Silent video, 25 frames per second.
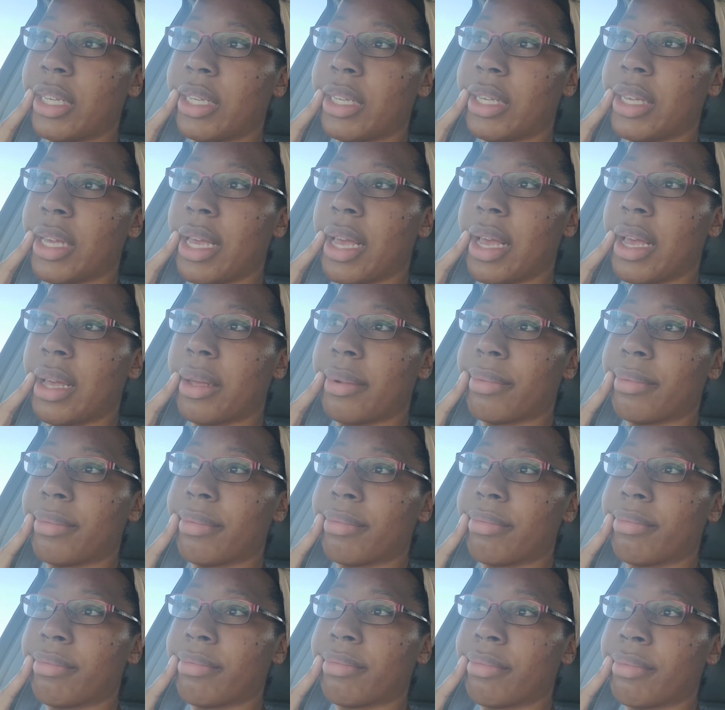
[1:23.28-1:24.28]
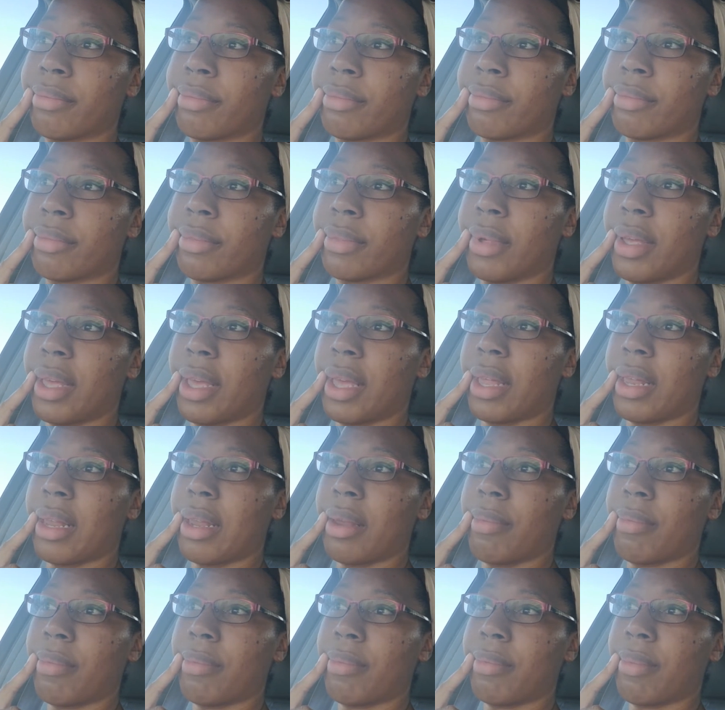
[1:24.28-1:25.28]
yeah,
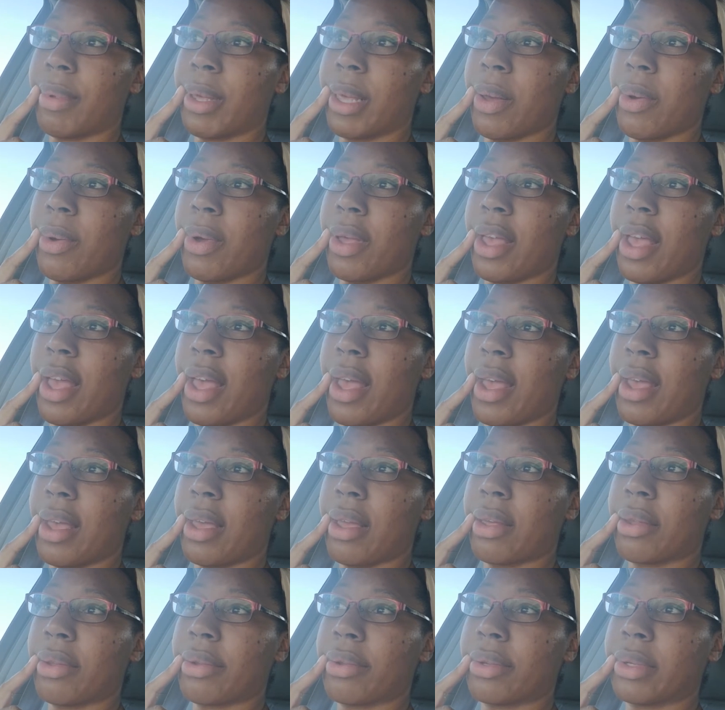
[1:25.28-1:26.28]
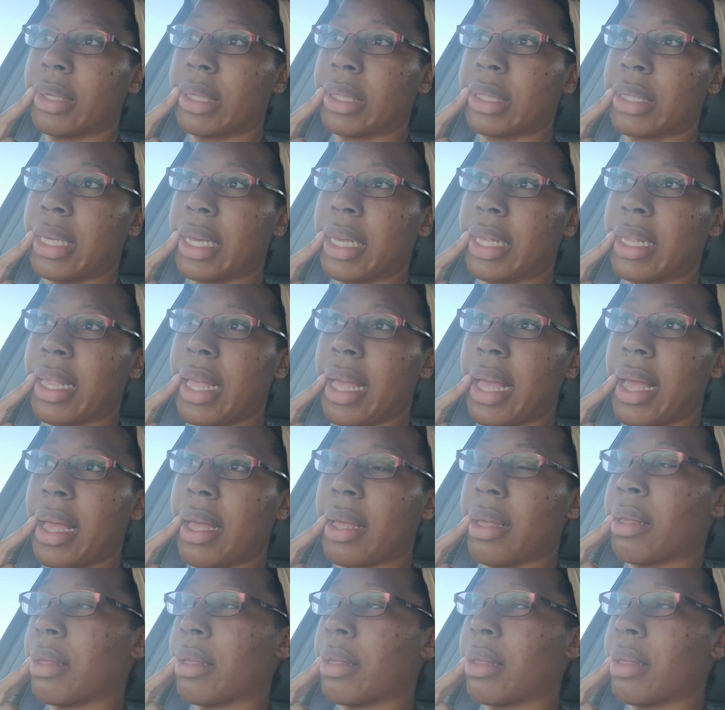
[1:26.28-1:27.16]
and be okay just like that.